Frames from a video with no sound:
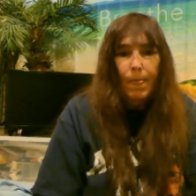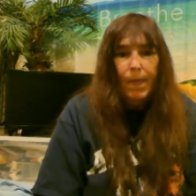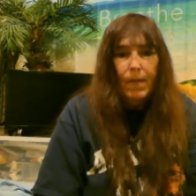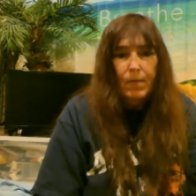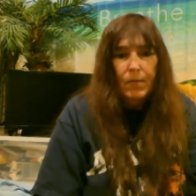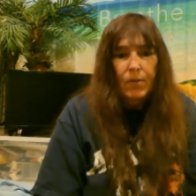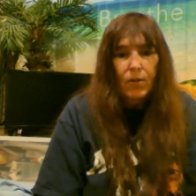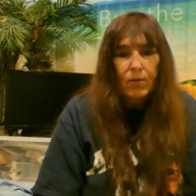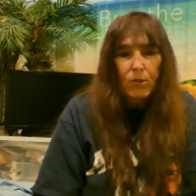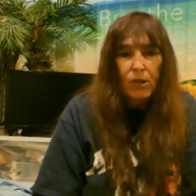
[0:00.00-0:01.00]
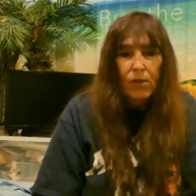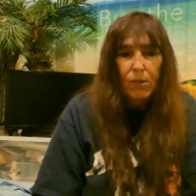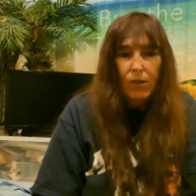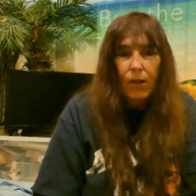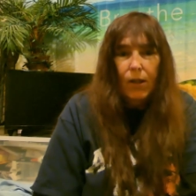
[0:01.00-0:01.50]
Um, it's hard to believe
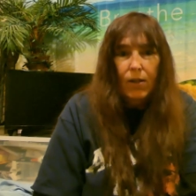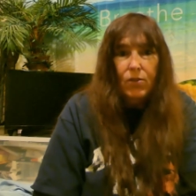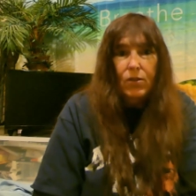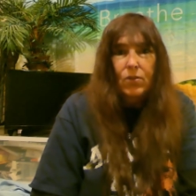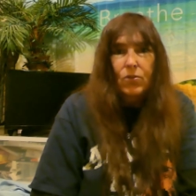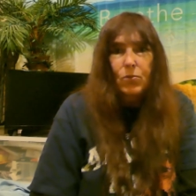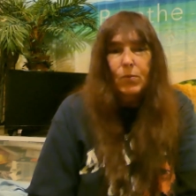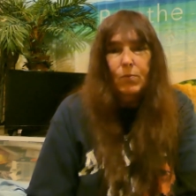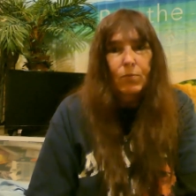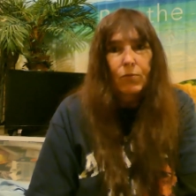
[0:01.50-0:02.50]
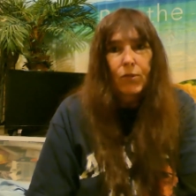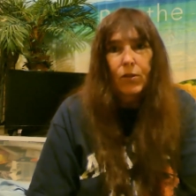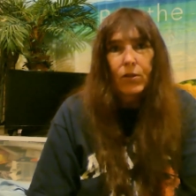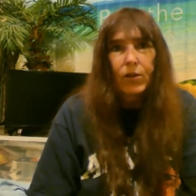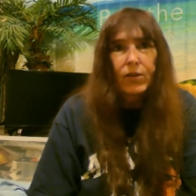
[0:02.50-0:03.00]
that they actually do swim
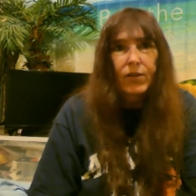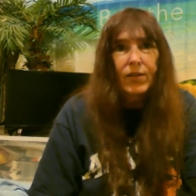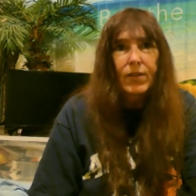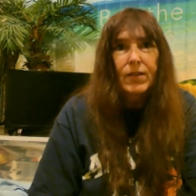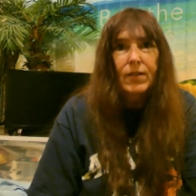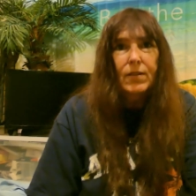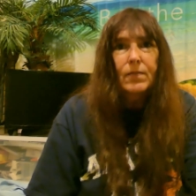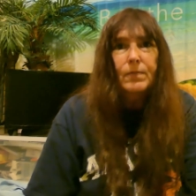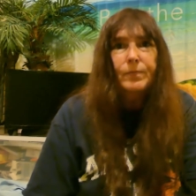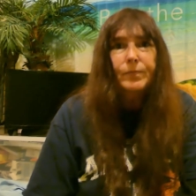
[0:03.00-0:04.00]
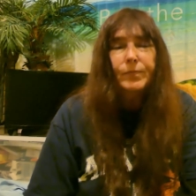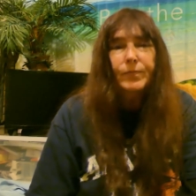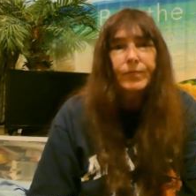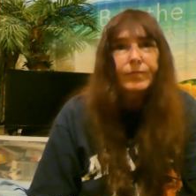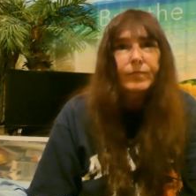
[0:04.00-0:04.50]
very long distances.
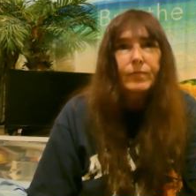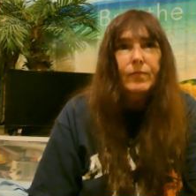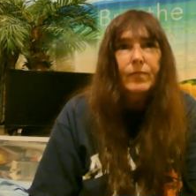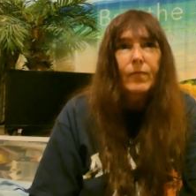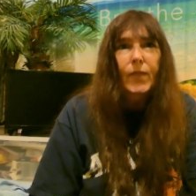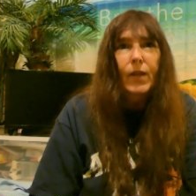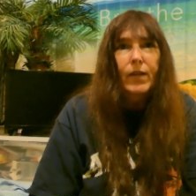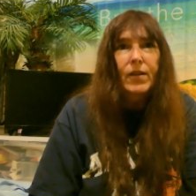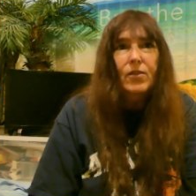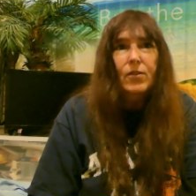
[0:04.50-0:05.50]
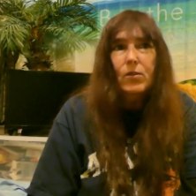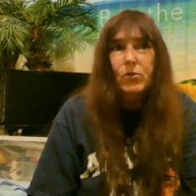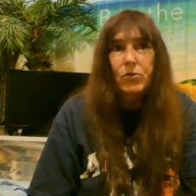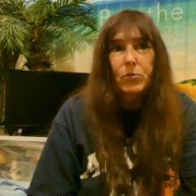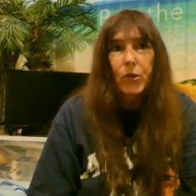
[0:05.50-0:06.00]
And these are
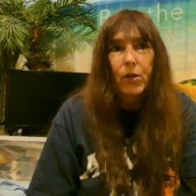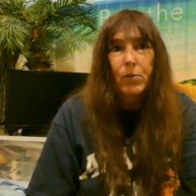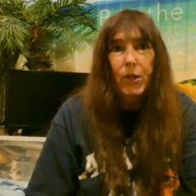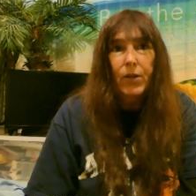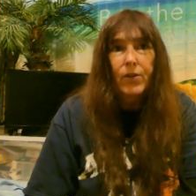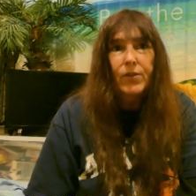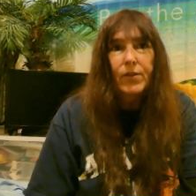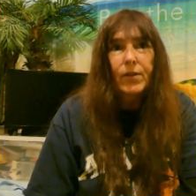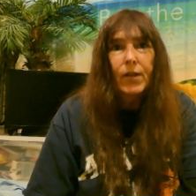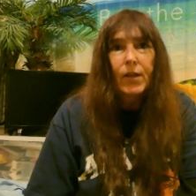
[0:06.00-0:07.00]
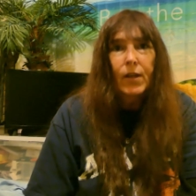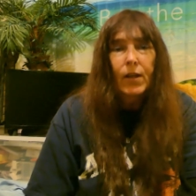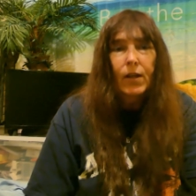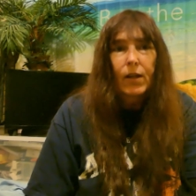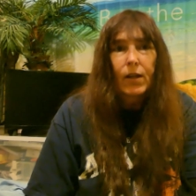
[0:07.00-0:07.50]
coastal brown bears,
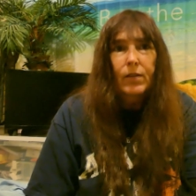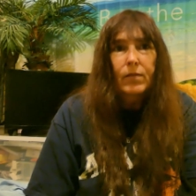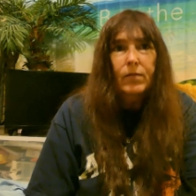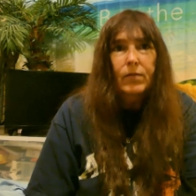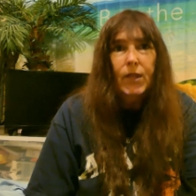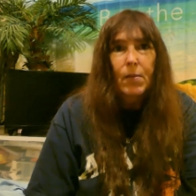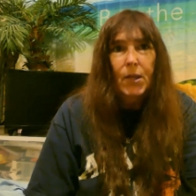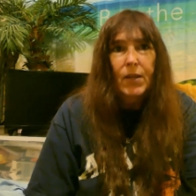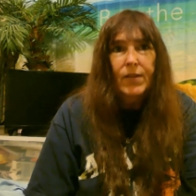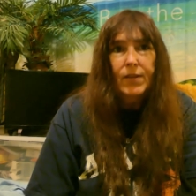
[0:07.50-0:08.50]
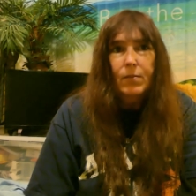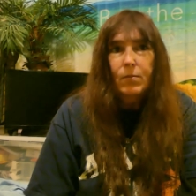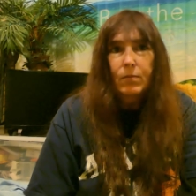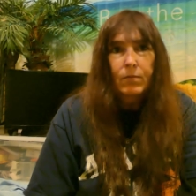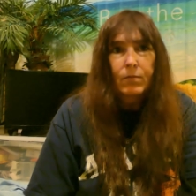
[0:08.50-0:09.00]
and that makes
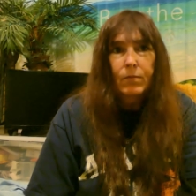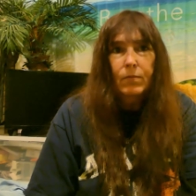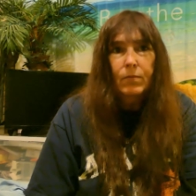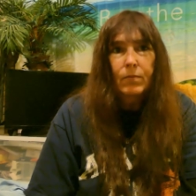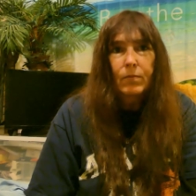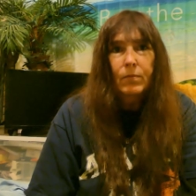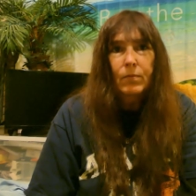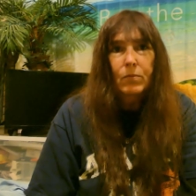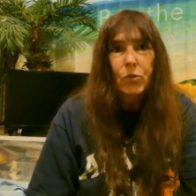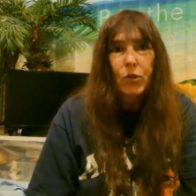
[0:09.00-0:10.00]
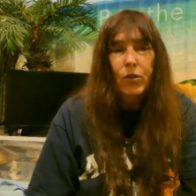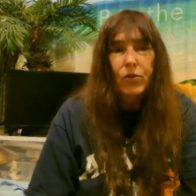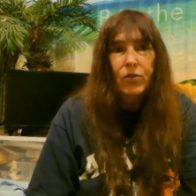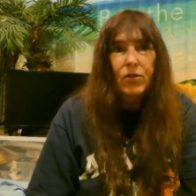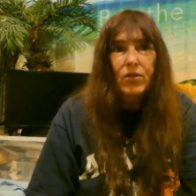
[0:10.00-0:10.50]
them more
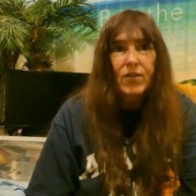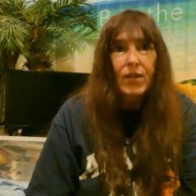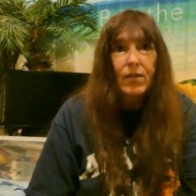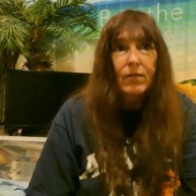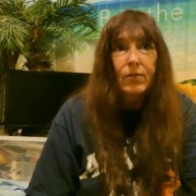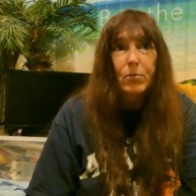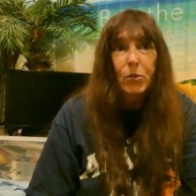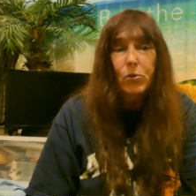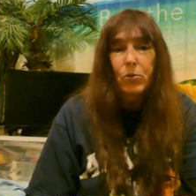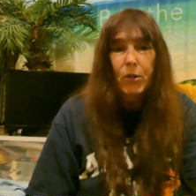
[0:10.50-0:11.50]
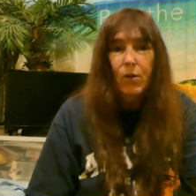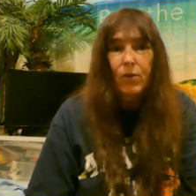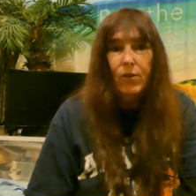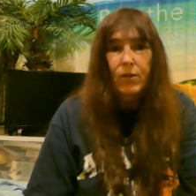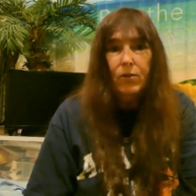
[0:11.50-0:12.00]
closer to the size of the polar bear
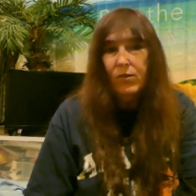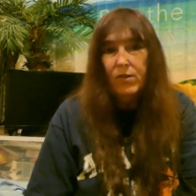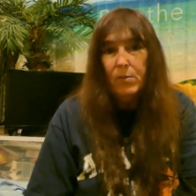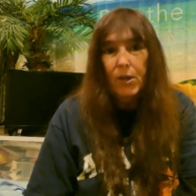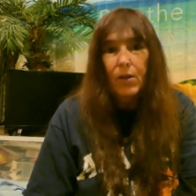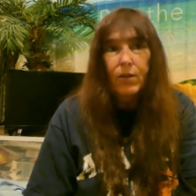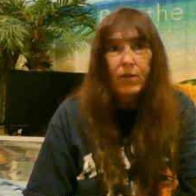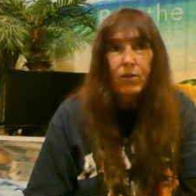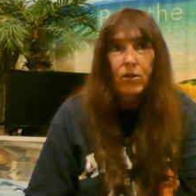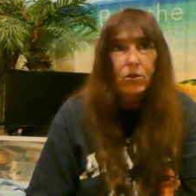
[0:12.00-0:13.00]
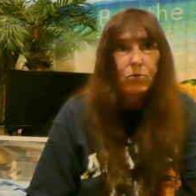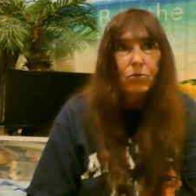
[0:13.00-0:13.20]
than the grizzly bear. They're huge.